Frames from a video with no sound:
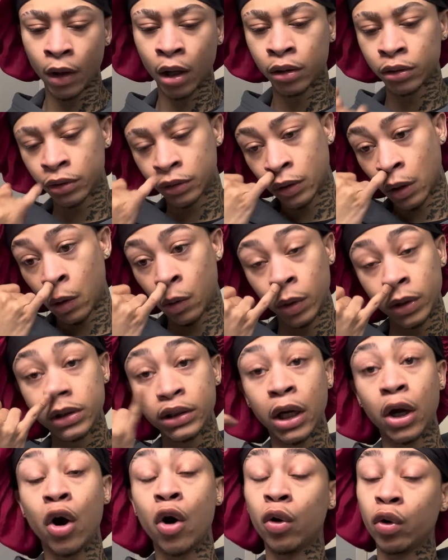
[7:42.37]
So he's
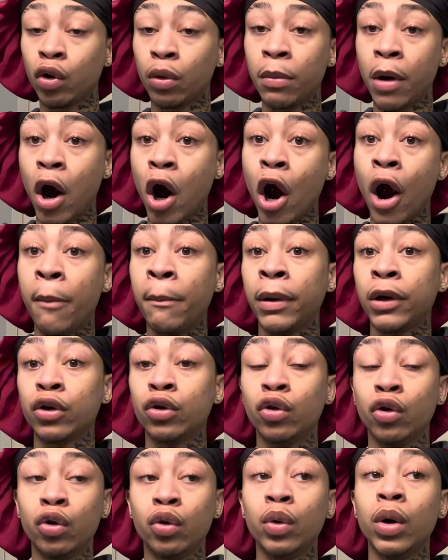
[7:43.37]
like, hold on, my heart. I'm gonna
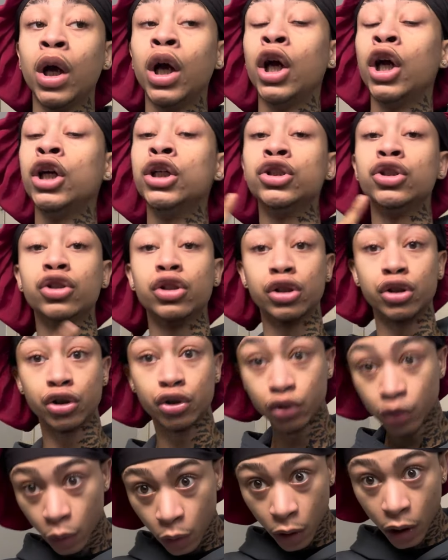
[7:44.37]
go to the
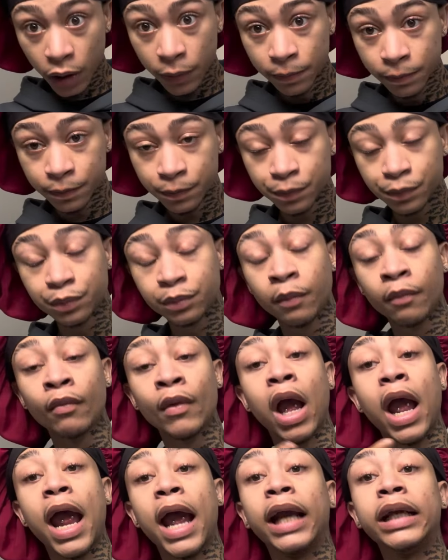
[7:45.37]
store
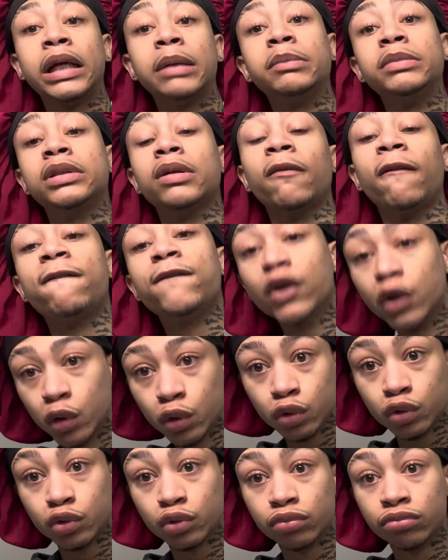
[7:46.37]
and get me some
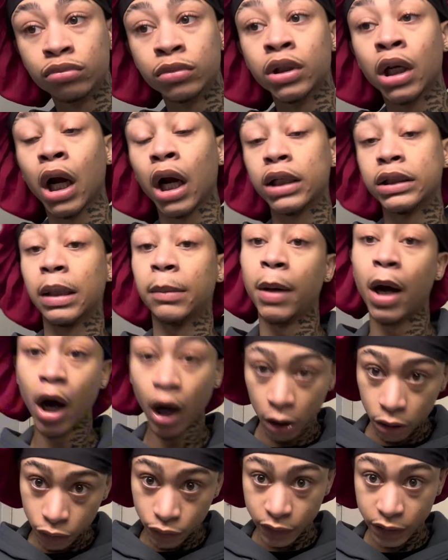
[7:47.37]
food because I'm
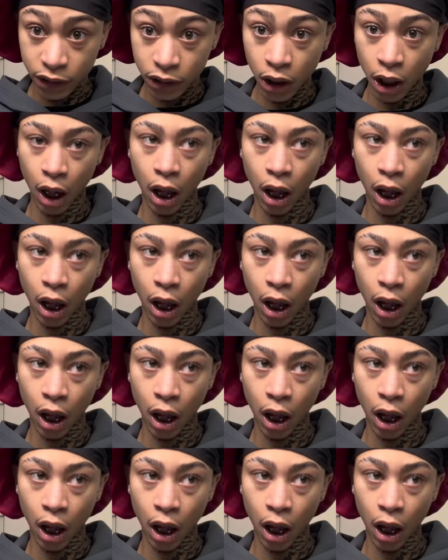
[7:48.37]
hungry.